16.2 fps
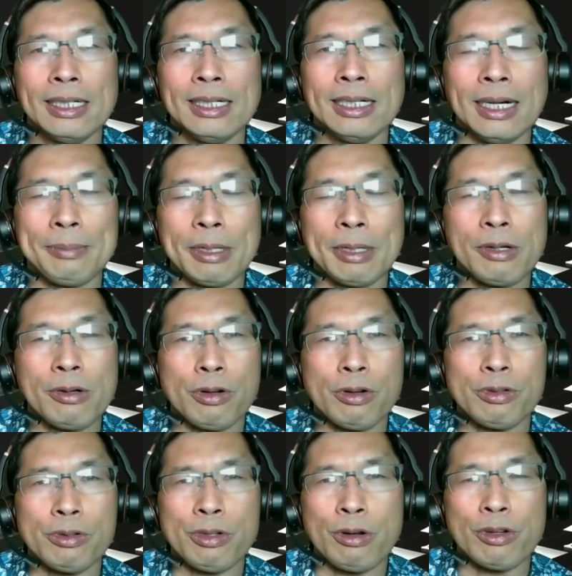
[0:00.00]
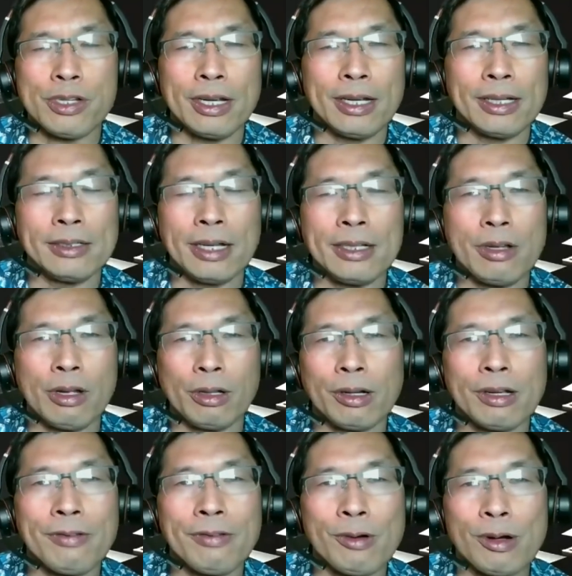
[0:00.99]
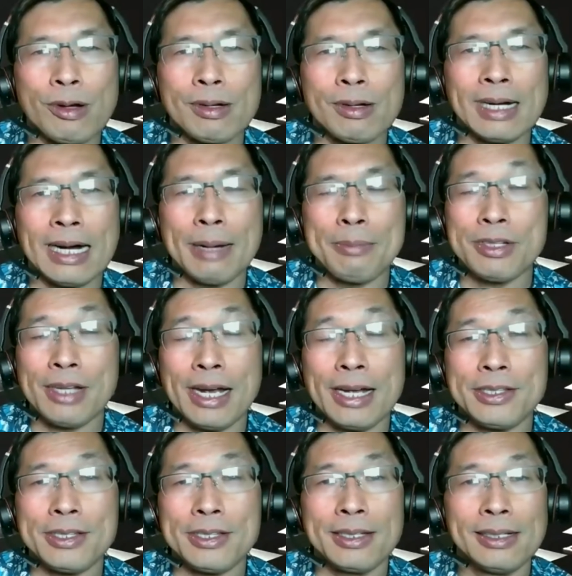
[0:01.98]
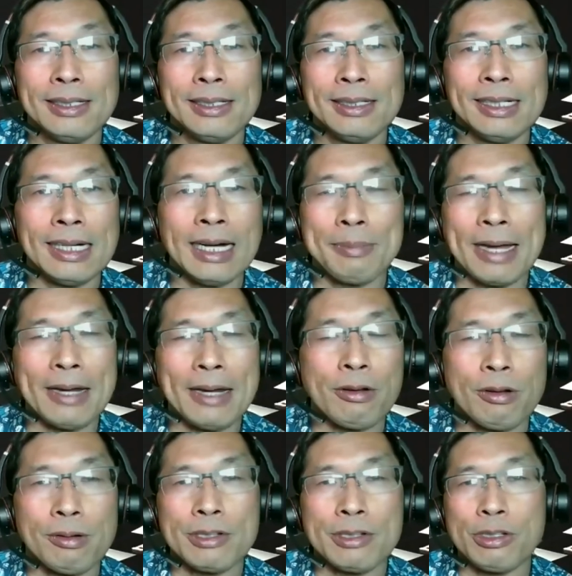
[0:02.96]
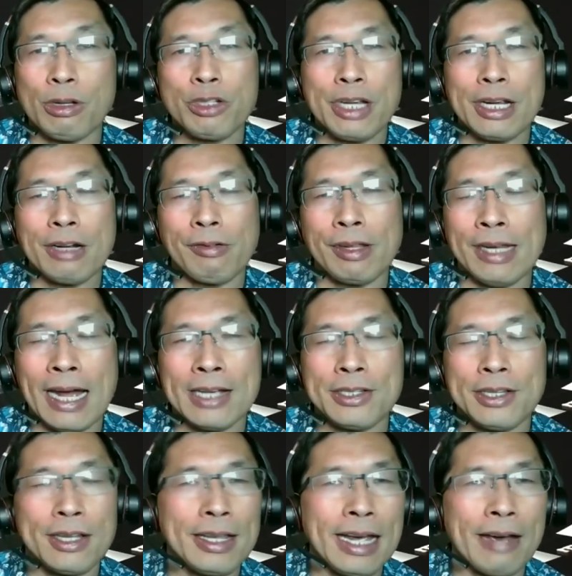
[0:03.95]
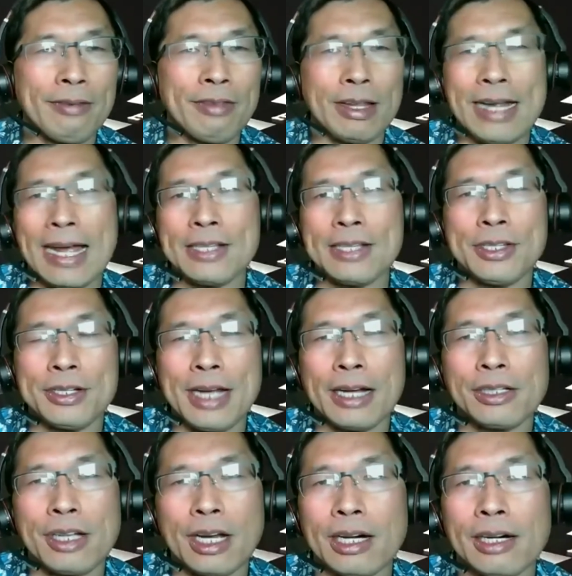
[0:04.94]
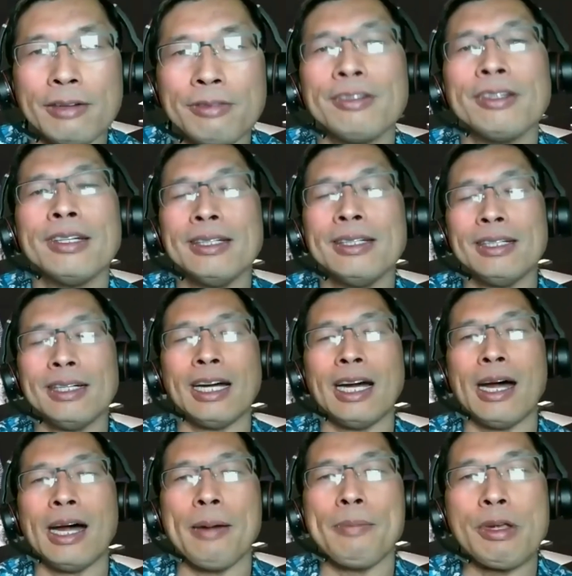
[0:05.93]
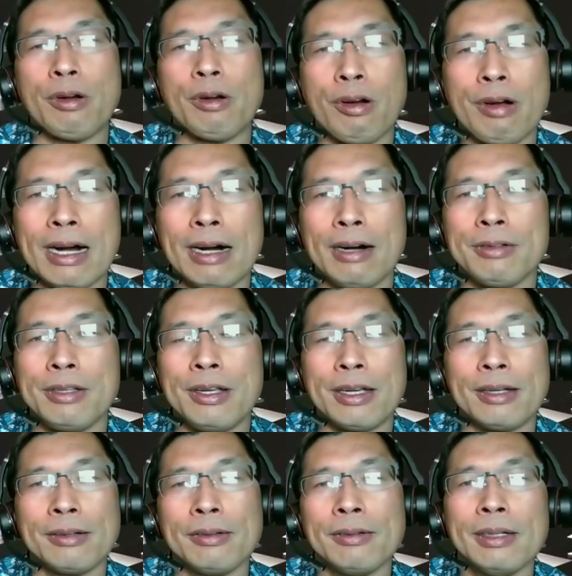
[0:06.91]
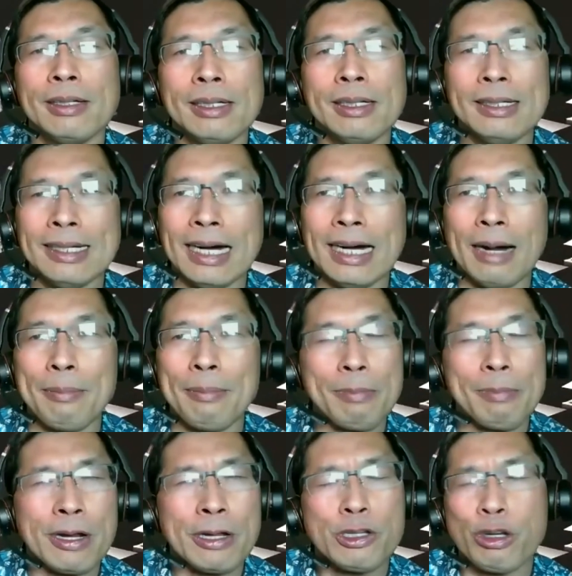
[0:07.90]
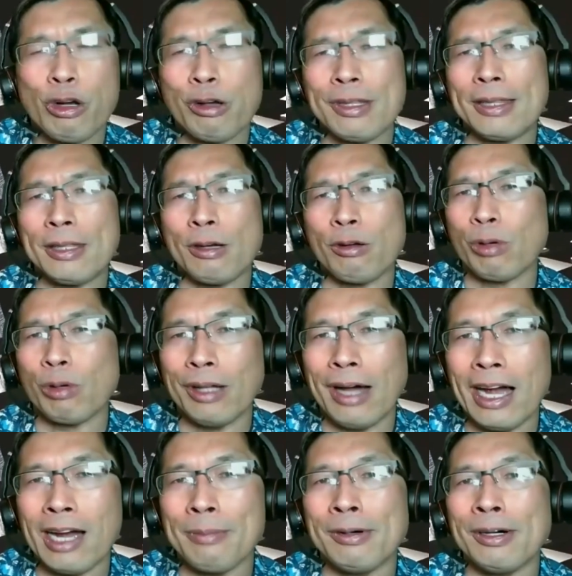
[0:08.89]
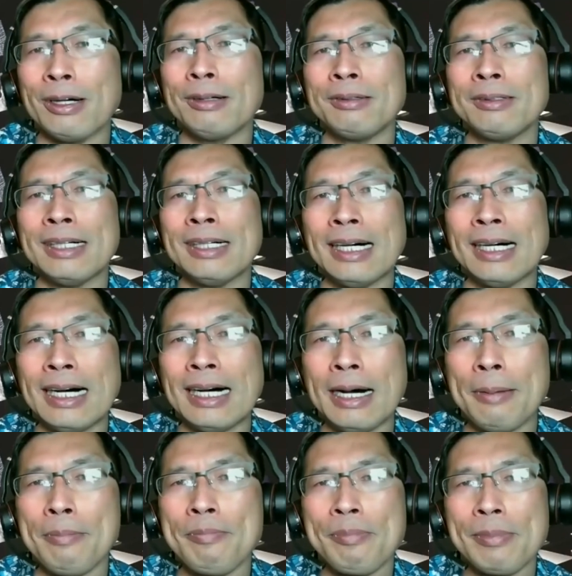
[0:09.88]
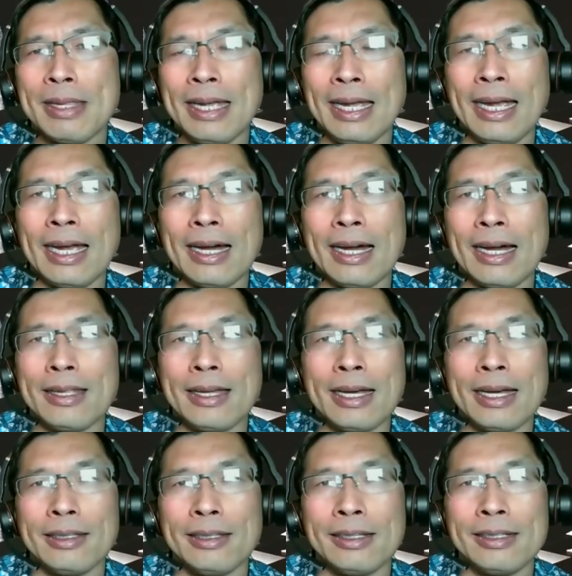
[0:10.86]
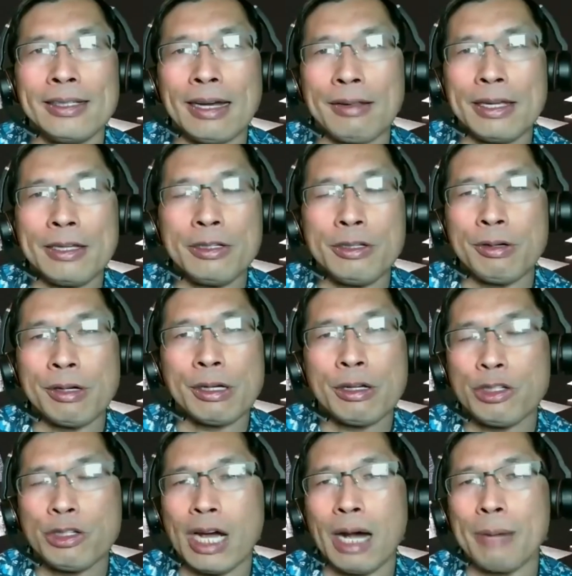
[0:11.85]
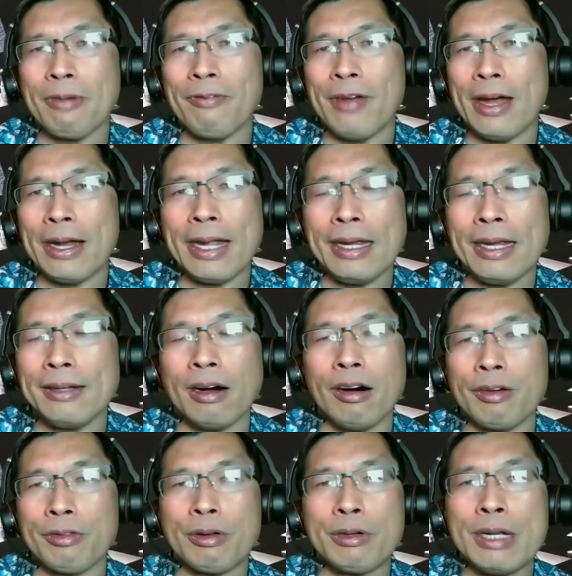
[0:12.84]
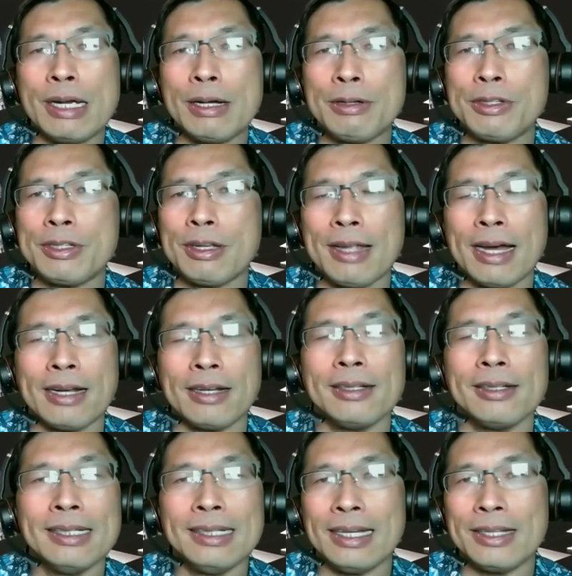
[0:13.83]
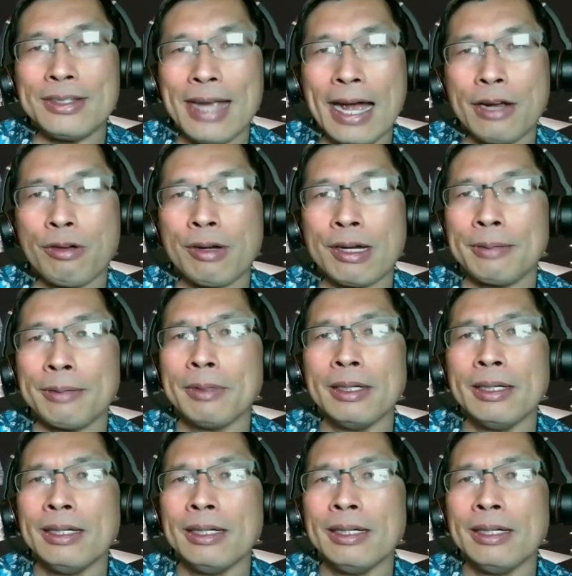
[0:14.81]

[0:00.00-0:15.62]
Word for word: um, a Google search and, and you look for um, sites um, that are associated with NASA. They have the nasa.gov URL. Um, you can uh, be pretty sure that they're reliable um, and that you know, they do a good job of vetting all their news so that it's accurate.